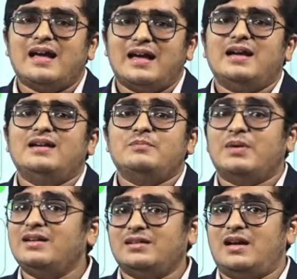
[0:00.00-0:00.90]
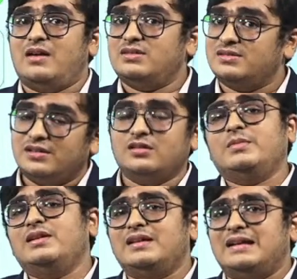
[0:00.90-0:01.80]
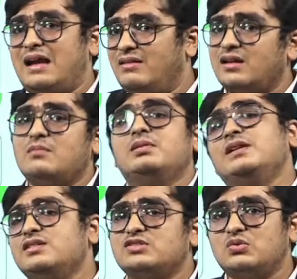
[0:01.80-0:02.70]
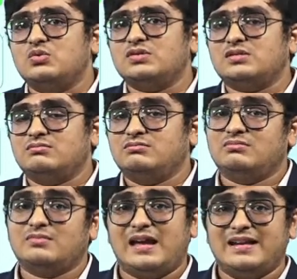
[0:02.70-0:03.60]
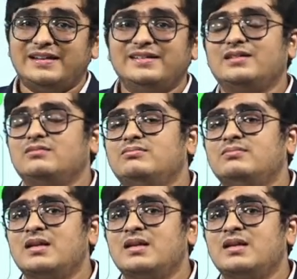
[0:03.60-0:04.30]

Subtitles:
but I was determined that I will complete this course, and I did.